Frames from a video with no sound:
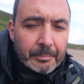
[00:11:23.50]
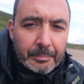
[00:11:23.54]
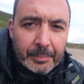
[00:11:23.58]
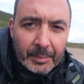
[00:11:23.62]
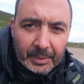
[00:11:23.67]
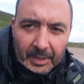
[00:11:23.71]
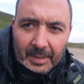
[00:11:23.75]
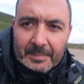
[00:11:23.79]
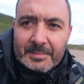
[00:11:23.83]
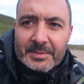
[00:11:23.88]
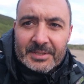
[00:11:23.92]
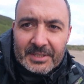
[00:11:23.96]

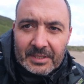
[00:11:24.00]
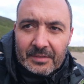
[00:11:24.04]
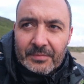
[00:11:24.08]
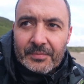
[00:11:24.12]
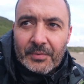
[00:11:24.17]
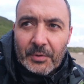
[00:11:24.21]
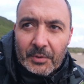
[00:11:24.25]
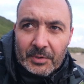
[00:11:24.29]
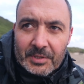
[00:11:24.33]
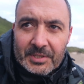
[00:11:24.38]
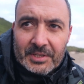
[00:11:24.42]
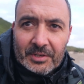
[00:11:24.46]
But I'm still
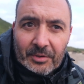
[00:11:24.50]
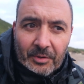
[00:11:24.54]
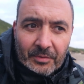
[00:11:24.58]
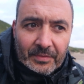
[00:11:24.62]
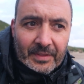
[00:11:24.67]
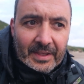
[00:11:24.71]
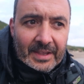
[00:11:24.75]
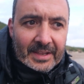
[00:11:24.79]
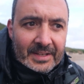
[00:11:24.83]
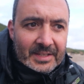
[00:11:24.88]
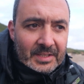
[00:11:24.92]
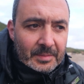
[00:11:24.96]
focusing on
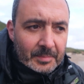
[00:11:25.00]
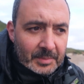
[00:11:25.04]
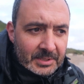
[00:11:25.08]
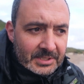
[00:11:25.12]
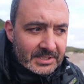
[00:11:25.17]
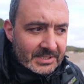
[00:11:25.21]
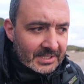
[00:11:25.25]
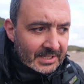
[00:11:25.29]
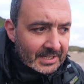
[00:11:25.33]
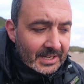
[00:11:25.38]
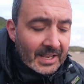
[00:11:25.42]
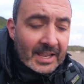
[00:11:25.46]
that intimate
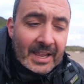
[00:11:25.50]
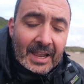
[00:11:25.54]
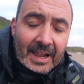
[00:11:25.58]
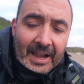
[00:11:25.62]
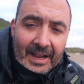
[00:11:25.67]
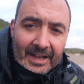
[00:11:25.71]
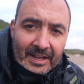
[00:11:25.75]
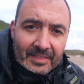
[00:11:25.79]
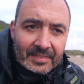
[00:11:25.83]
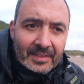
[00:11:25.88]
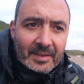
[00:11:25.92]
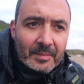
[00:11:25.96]
scene,
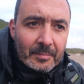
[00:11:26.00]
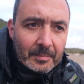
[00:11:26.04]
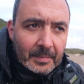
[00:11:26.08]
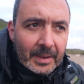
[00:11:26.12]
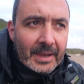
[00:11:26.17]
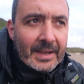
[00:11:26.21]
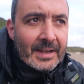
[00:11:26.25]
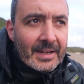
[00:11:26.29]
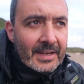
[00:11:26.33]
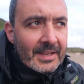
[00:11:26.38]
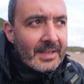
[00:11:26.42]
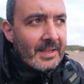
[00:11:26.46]
and I think
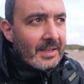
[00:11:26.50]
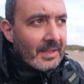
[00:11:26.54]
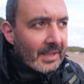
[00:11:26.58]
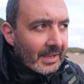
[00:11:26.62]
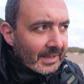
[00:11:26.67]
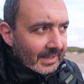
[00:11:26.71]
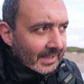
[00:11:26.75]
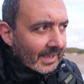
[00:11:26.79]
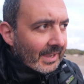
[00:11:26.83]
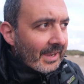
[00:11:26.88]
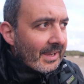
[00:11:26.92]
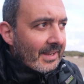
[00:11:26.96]
mainly
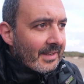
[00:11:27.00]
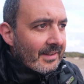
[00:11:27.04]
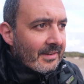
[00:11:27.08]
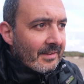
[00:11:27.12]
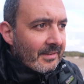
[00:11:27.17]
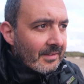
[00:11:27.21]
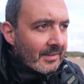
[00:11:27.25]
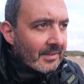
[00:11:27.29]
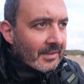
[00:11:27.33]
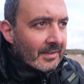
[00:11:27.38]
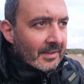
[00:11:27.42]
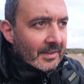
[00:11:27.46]
again
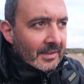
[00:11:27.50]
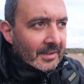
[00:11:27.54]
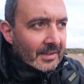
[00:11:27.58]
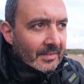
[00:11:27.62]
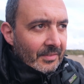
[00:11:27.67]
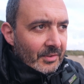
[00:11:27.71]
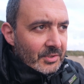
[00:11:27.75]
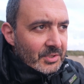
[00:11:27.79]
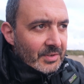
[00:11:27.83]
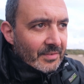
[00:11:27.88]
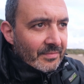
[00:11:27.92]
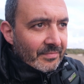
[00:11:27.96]

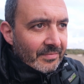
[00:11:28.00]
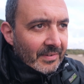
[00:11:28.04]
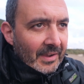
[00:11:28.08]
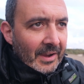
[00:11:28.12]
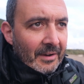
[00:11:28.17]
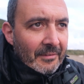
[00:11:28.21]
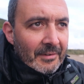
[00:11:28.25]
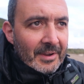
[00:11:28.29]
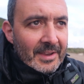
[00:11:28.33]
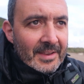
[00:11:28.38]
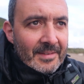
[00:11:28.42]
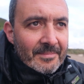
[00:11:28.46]
there's
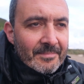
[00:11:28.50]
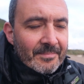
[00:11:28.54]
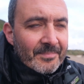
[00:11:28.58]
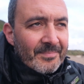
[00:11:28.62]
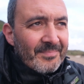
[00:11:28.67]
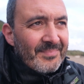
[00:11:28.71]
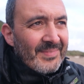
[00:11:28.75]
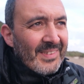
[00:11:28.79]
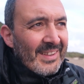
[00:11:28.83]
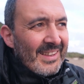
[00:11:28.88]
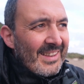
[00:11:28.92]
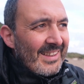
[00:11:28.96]
a
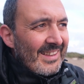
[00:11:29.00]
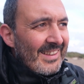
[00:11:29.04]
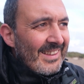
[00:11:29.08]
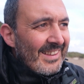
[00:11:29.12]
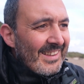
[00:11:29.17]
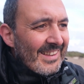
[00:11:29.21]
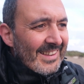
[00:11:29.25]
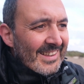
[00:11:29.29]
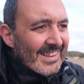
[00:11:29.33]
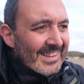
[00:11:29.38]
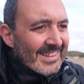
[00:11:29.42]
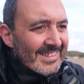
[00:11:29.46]

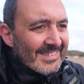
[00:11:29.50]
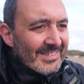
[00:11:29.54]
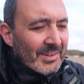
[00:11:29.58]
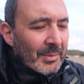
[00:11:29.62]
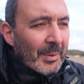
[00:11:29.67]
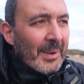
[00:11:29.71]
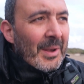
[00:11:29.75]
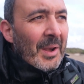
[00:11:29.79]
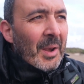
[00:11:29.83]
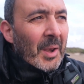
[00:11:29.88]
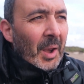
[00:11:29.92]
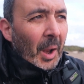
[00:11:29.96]

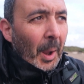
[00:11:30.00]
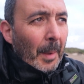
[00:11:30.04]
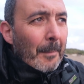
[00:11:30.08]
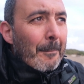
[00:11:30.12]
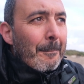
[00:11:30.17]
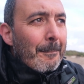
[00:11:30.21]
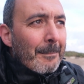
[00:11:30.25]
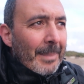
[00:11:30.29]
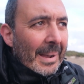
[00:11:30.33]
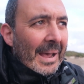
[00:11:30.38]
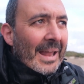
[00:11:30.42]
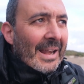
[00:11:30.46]
quite an
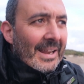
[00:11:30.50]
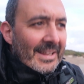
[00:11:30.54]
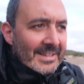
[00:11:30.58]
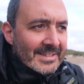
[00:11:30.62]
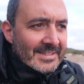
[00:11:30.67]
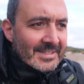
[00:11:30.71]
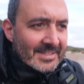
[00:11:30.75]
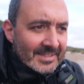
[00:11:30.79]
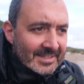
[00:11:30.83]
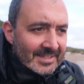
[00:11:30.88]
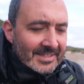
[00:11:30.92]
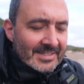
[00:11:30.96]

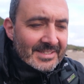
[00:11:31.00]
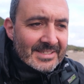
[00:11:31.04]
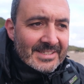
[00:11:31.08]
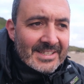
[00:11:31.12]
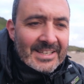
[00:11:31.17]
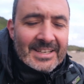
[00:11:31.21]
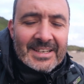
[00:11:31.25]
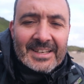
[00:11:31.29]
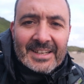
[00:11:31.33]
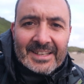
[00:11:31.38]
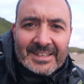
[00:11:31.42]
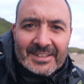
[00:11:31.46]
unbalanced
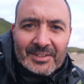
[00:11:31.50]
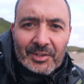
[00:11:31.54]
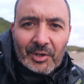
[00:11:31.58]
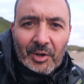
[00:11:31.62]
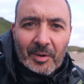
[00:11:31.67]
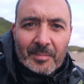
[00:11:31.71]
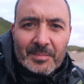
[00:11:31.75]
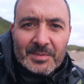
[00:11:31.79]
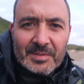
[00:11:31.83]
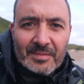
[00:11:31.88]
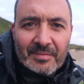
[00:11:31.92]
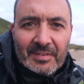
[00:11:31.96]
scene in
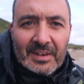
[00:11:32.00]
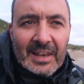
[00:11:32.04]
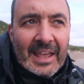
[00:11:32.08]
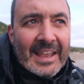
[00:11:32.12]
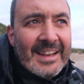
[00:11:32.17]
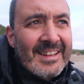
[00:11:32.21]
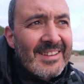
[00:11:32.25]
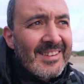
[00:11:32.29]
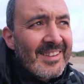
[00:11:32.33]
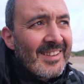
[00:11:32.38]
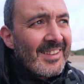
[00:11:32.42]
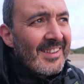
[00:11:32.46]
terms of
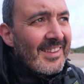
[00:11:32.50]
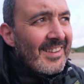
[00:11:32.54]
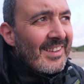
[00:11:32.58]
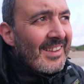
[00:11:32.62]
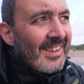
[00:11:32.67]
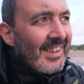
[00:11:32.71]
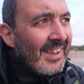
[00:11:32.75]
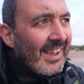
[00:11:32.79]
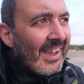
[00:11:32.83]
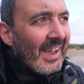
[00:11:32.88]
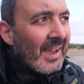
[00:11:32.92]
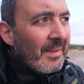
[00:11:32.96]
light.
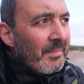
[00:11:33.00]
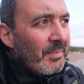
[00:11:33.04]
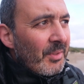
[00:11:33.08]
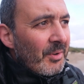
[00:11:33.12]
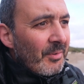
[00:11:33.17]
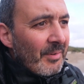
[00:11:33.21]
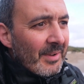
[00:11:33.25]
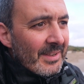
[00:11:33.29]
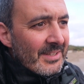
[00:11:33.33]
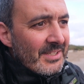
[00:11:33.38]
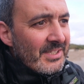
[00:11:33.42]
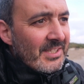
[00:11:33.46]

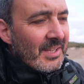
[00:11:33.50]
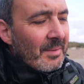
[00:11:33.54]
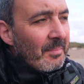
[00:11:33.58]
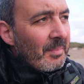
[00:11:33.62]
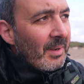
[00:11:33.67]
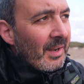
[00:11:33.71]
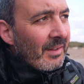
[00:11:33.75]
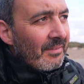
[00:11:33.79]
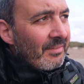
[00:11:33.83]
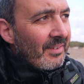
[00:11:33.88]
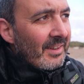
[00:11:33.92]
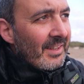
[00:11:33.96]
There is some
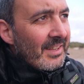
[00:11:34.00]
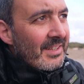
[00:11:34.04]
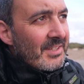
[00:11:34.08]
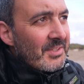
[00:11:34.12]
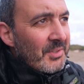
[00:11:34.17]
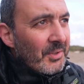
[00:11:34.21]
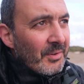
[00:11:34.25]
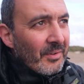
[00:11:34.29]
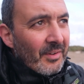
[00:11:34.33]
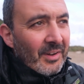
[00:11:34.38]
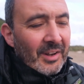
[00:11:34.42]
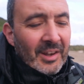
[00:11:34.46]
lovely
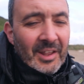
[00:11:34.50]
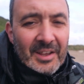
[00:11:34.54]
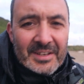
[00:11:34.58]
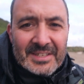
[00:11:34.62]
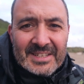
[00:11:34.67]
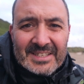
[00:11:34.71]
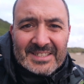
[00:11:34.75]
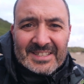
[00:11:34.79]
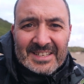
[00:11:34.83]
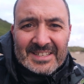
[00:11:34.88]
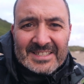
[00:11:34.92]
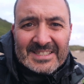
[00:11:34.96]
sort of
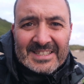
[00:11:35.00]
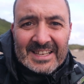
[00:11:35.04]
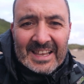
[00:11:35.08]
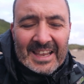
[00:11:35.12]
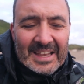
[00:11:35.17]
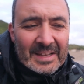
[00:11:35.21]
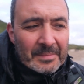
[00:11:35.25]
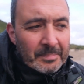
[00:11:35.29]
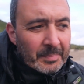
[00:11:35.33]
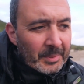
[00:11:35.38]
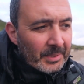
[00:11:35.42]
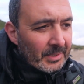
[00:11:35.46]
clouds, as I
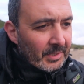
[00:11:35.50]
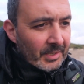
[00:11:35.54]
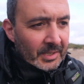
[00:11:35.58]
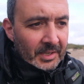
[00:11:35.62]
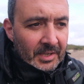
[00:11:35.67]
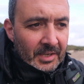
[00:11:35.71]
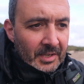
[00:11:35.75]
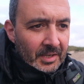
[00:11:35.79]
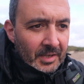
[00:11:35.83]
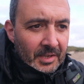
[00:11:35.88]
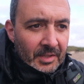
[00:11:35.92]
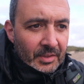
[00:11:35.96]
said, but
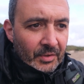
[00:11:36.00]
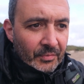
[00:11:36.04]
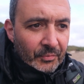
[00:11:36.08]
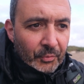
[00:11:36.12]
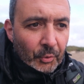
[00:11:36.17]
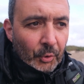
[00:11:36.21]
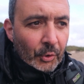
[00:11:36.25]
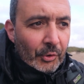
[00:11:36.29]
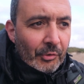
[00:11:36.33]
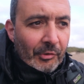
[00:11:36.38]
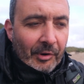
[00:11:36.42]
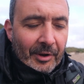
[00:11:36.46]
the
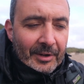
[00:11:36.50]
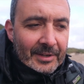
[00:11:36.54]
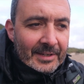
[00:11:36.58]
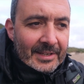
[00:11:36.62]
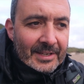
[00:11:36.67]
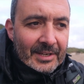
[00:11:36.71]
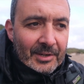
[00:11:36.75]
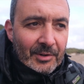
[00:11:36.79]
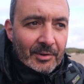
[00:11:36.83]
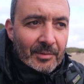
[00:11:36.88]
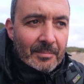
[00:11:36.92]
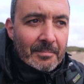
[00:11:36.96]
foreground
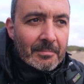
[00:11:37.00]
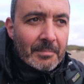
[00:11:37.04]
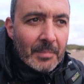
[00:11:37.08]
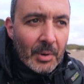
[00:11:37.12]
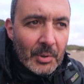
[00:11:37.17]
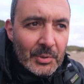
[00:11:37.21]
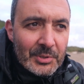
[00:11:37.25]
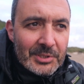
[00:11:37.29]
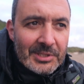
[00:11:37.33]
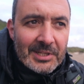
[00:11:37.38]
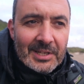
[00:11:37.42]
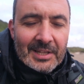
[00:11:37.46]
here
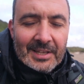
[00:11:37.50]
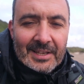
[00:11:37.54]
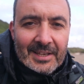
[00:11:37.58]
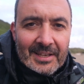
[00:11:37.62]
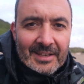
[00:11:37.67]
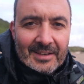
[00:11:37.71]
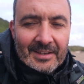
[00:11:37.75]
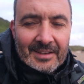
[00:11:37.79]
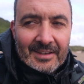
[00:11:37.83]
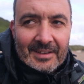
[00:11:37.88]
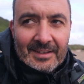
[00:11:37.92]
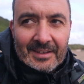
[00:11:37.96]
mostly
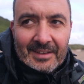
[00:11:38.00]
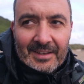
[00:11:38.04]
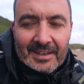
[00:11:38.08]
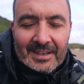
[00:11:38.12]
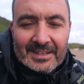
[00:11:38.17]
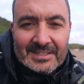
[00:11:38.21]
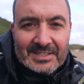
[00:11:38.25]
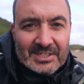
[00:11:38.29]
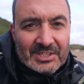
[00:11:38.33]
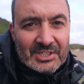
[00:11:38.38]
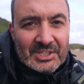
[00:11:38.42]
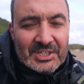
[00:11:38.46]

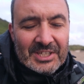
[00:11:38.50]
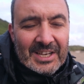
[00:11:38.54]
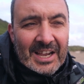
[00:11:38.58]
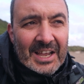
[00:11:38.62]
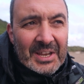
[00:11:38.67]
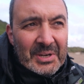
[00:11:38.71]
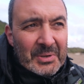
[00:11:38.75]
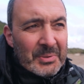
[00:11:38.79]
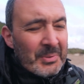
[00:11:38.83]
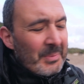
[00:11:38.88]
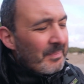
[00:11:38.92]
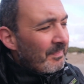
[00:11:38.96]
is in
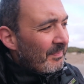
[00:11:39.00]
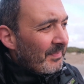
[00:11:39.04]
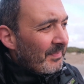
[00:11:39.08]
shadow,